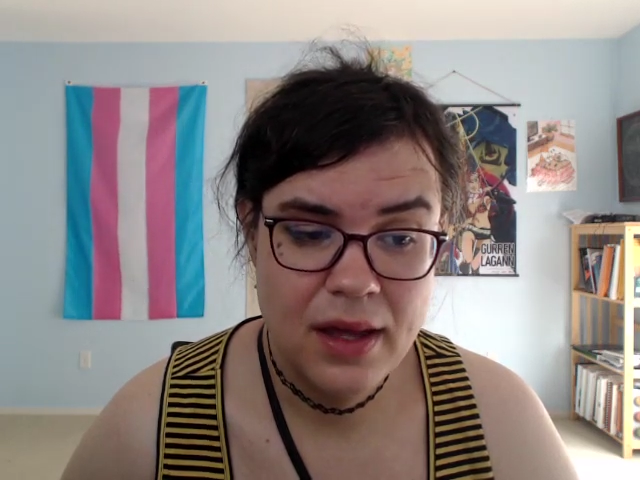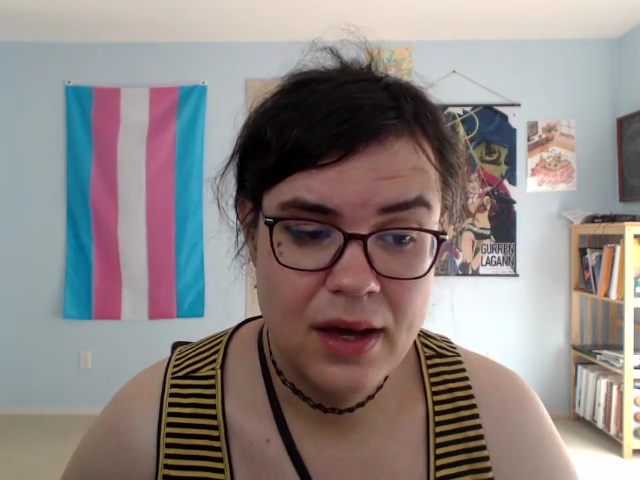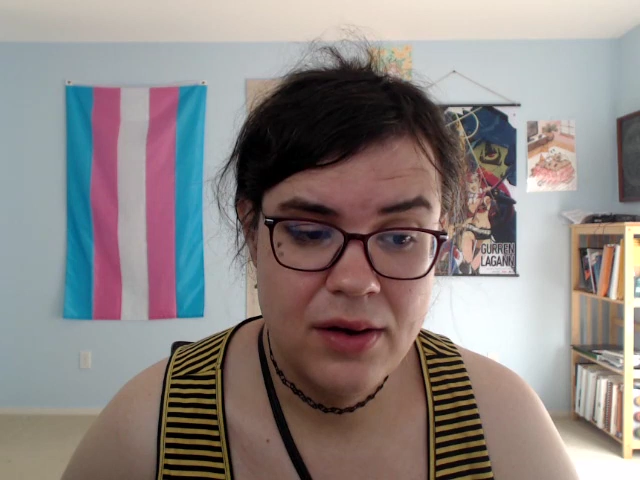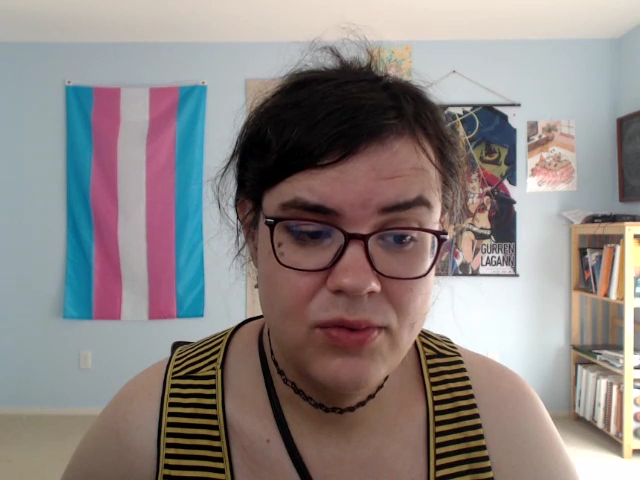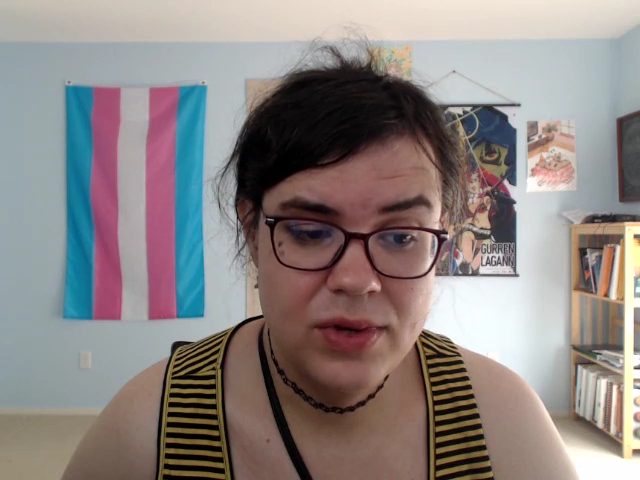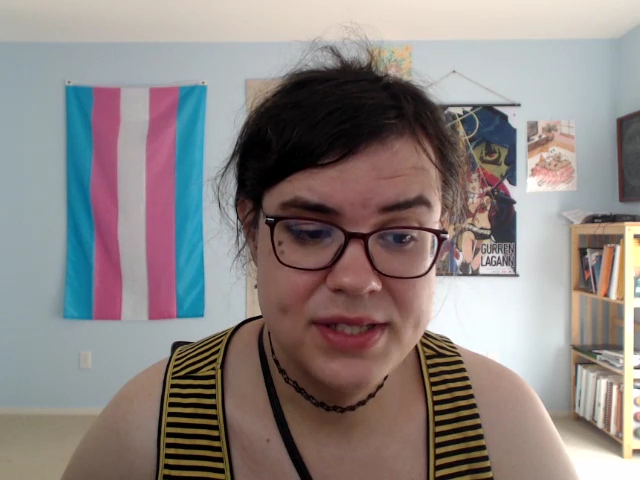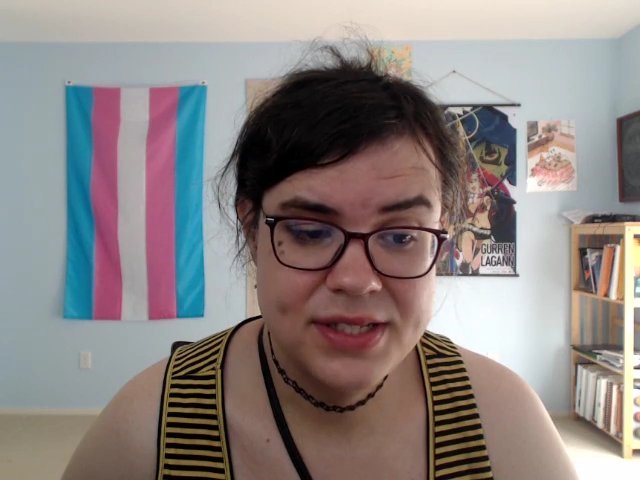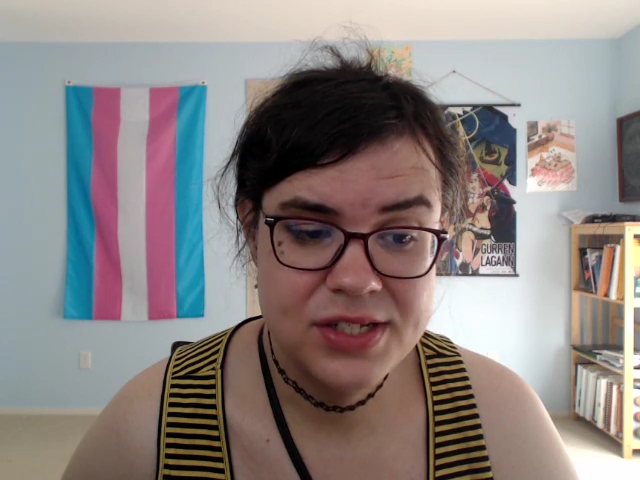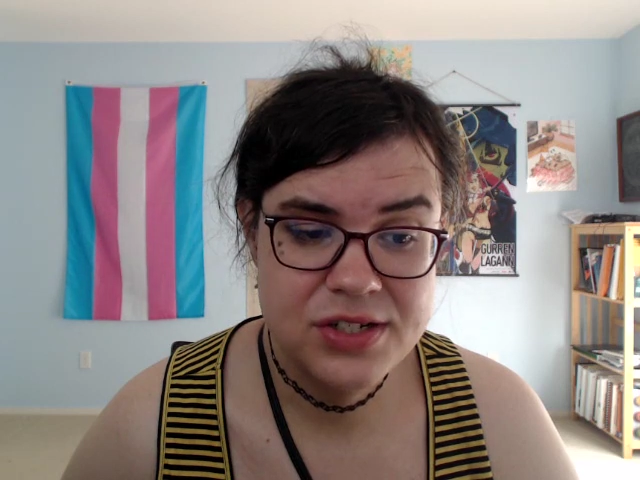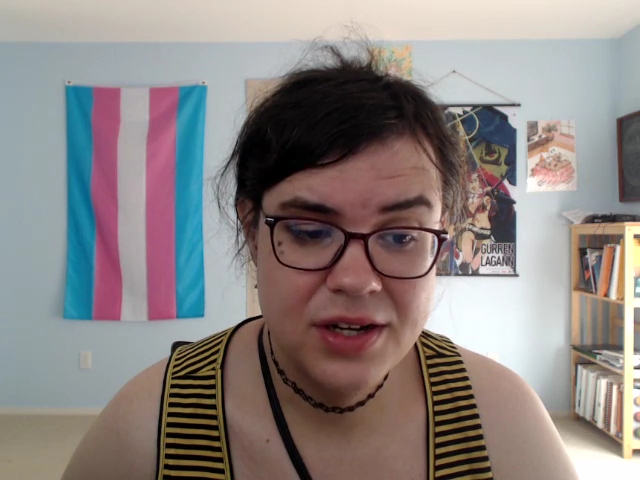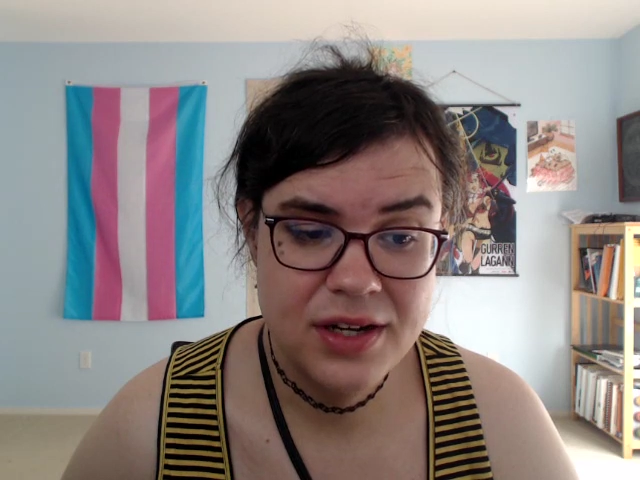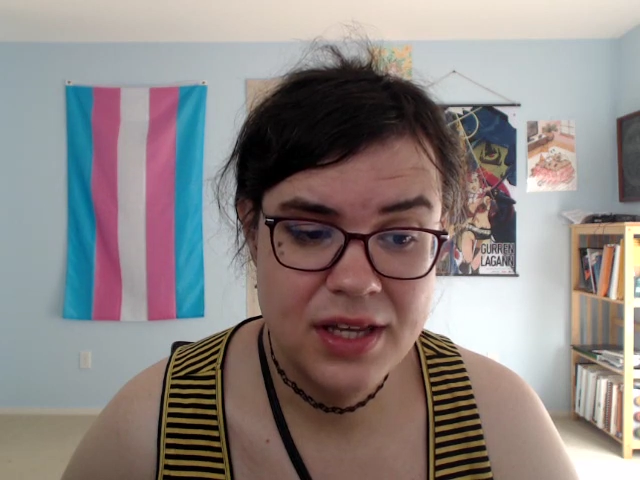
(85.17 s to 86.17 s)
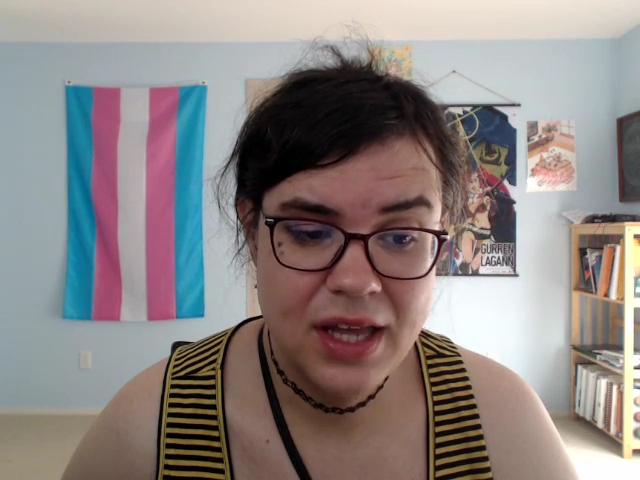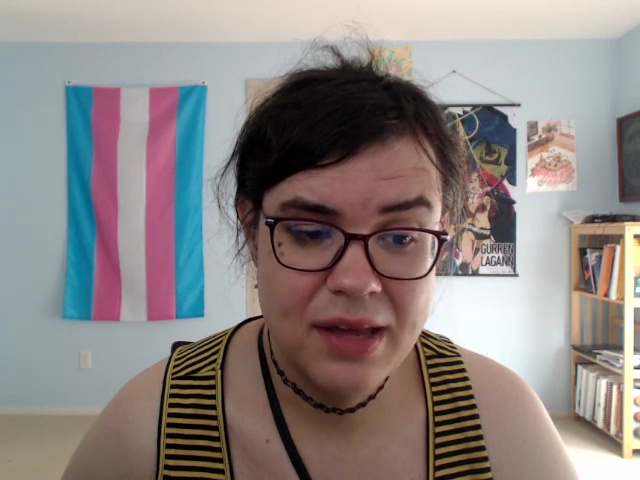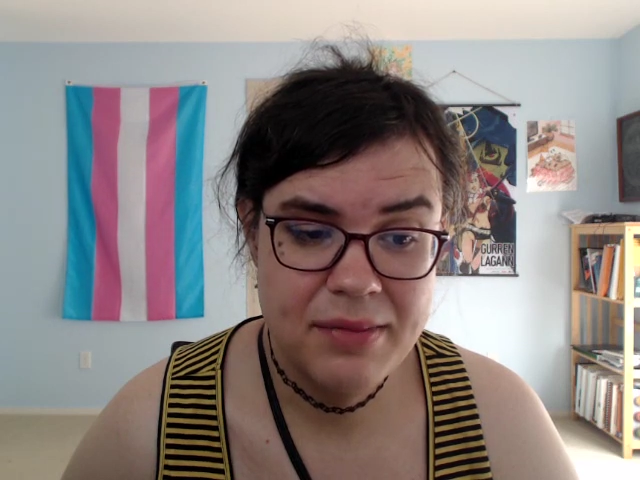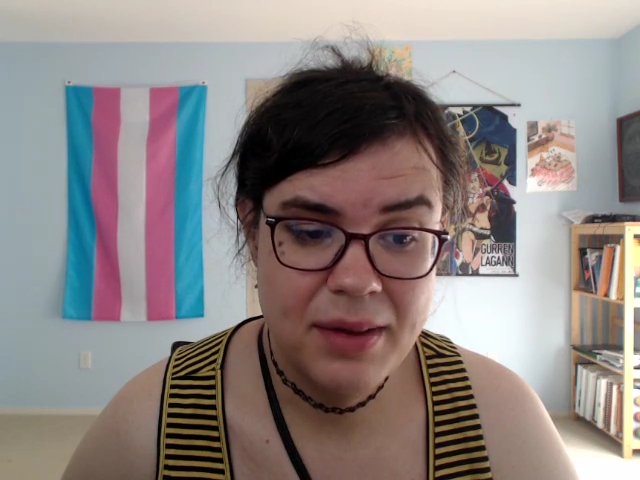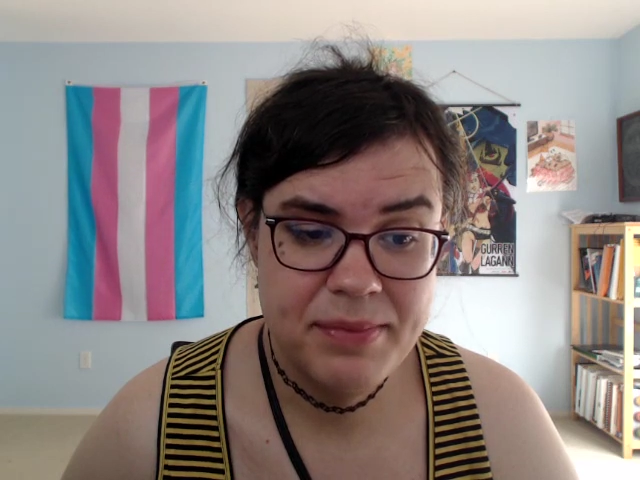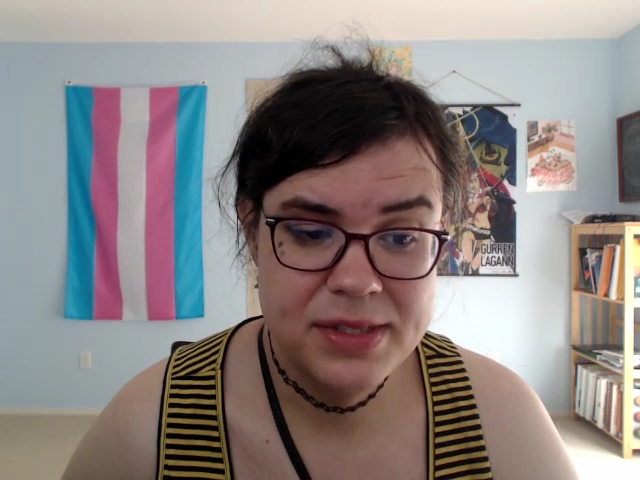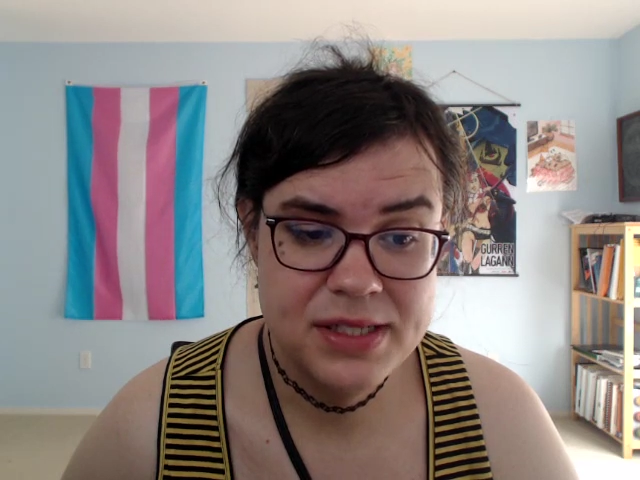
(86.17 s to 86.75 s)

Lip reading: and once a trunk came up and